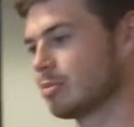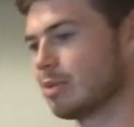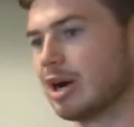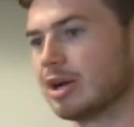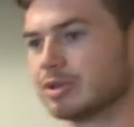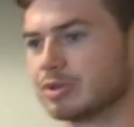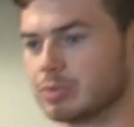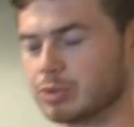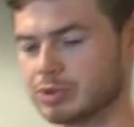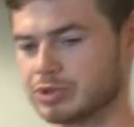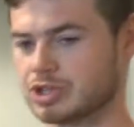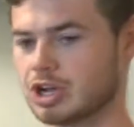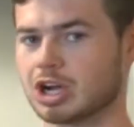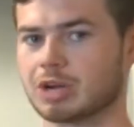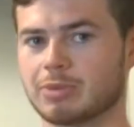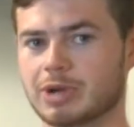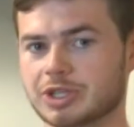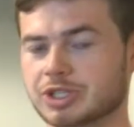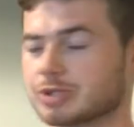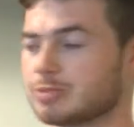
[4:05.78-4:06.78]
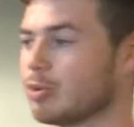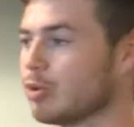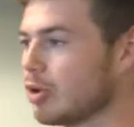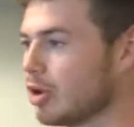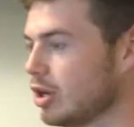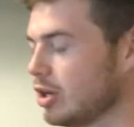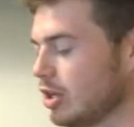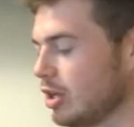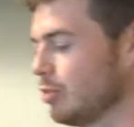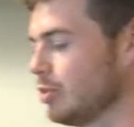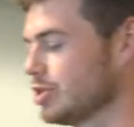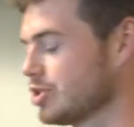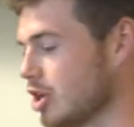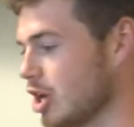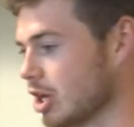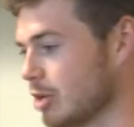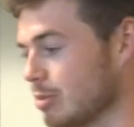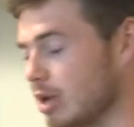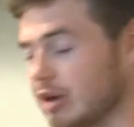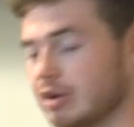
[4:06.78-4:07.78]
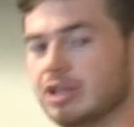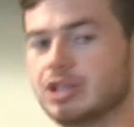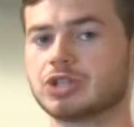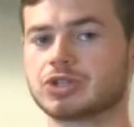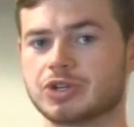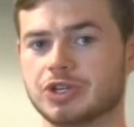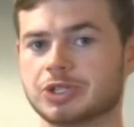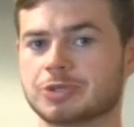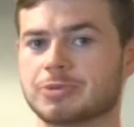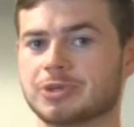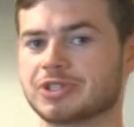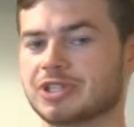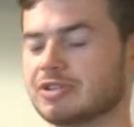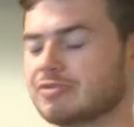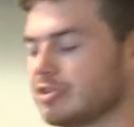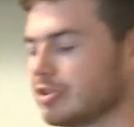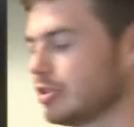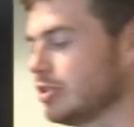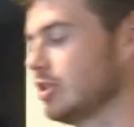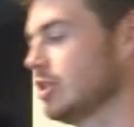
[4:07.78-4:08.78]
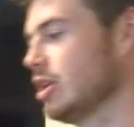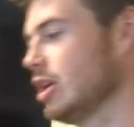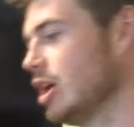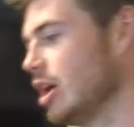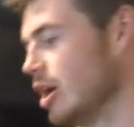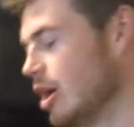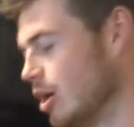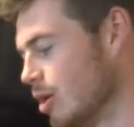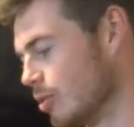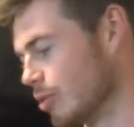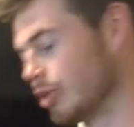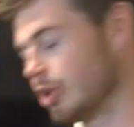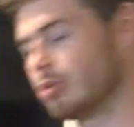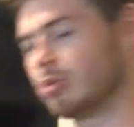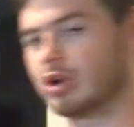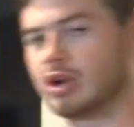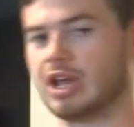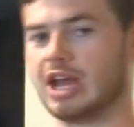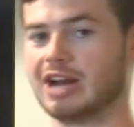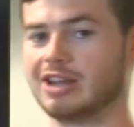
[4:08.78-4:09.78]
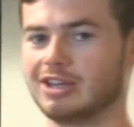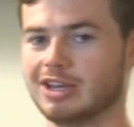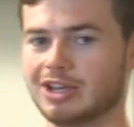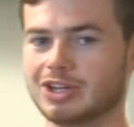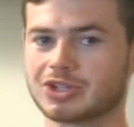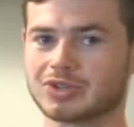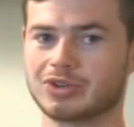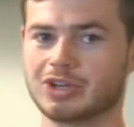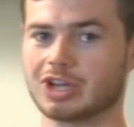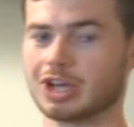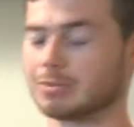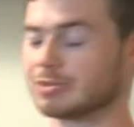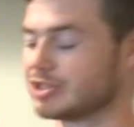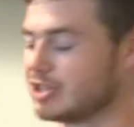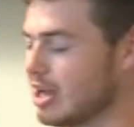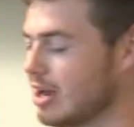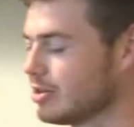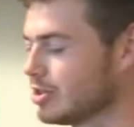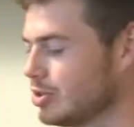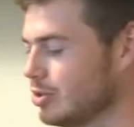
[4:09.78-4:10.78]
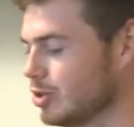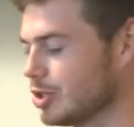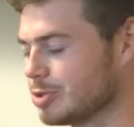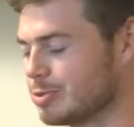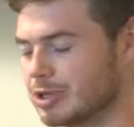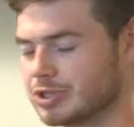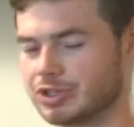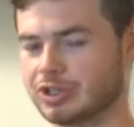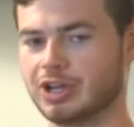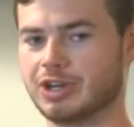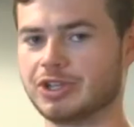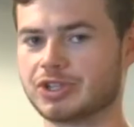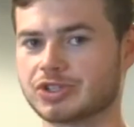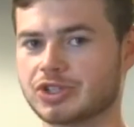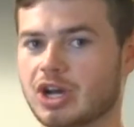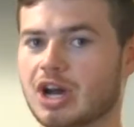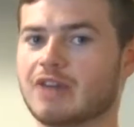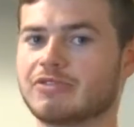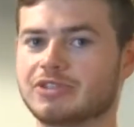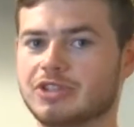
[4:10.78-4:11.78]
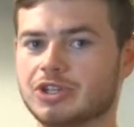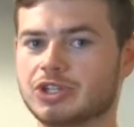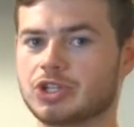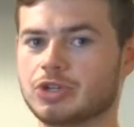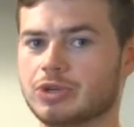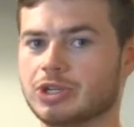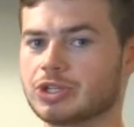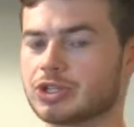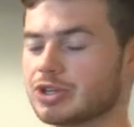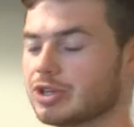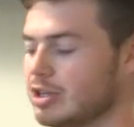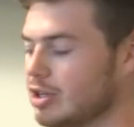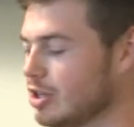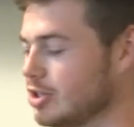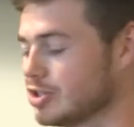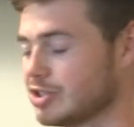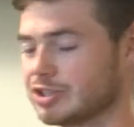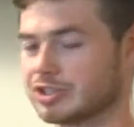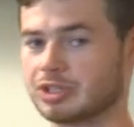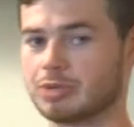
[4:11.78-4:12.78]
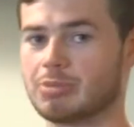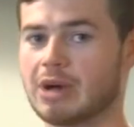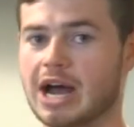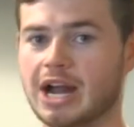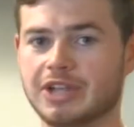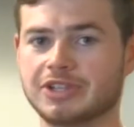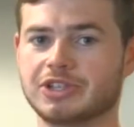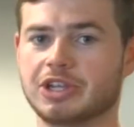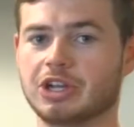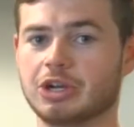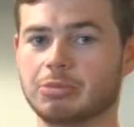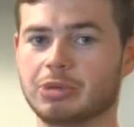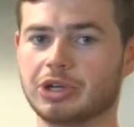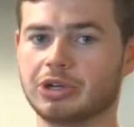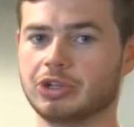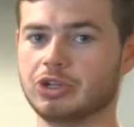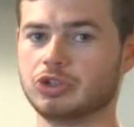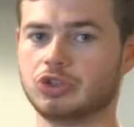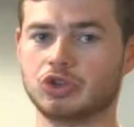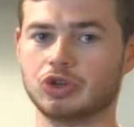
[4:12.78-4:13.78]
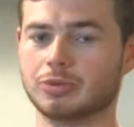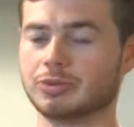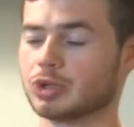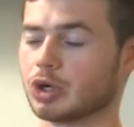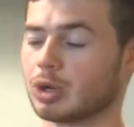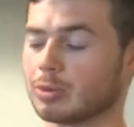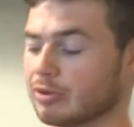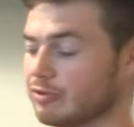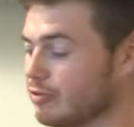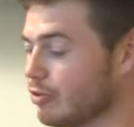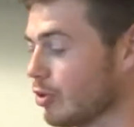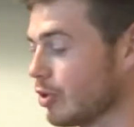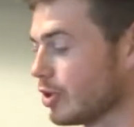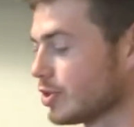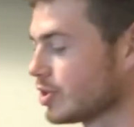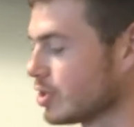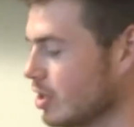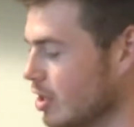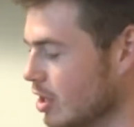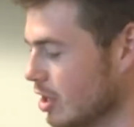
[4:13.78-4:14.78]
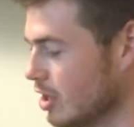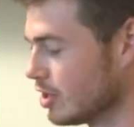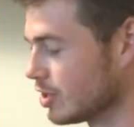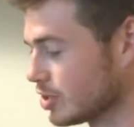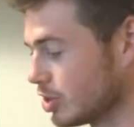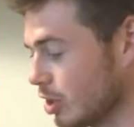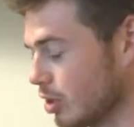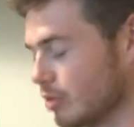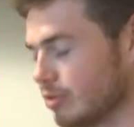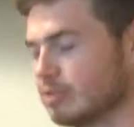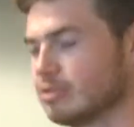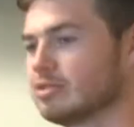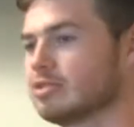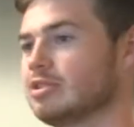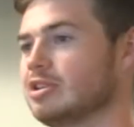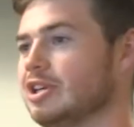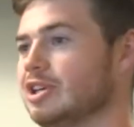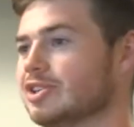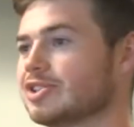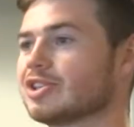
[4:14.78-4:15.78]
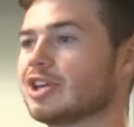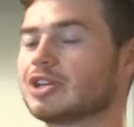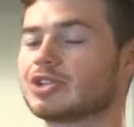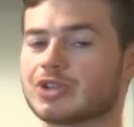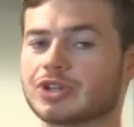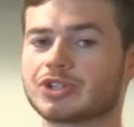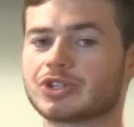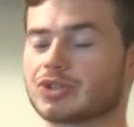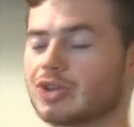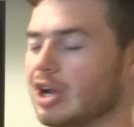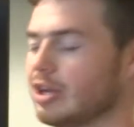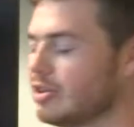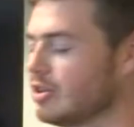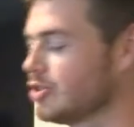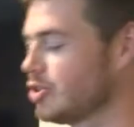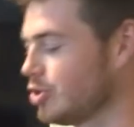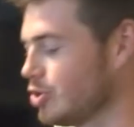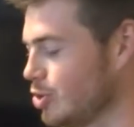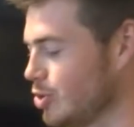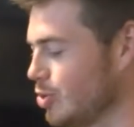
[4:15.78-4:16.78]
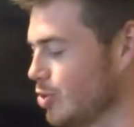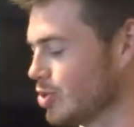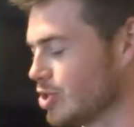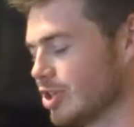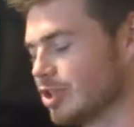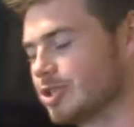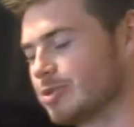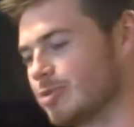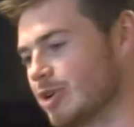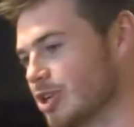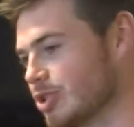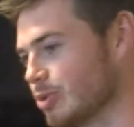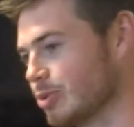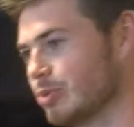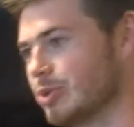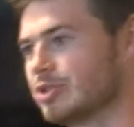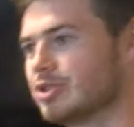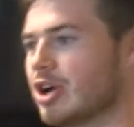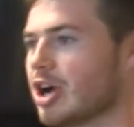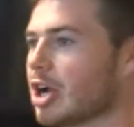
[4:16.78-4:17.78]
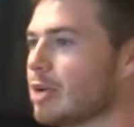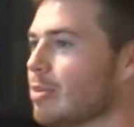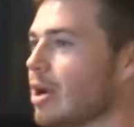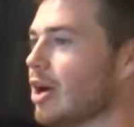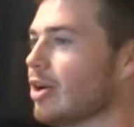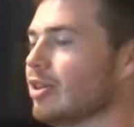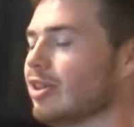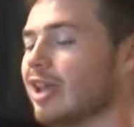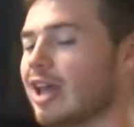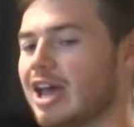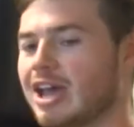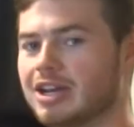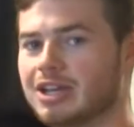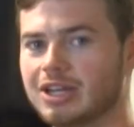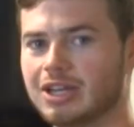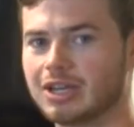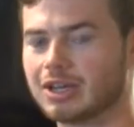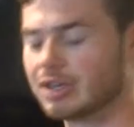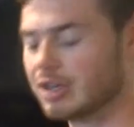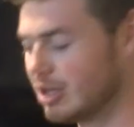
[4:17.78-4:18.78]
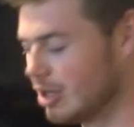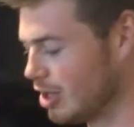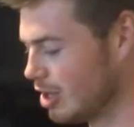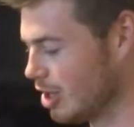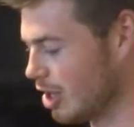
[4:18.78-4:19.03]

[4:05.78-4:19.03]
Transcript: about sport and we talk about injury specifically, really what any injury comes down to, especially any soft tissue injury, is just the body's inability to absorb a force. So eccentric strength is huge, especially when we talk about landing,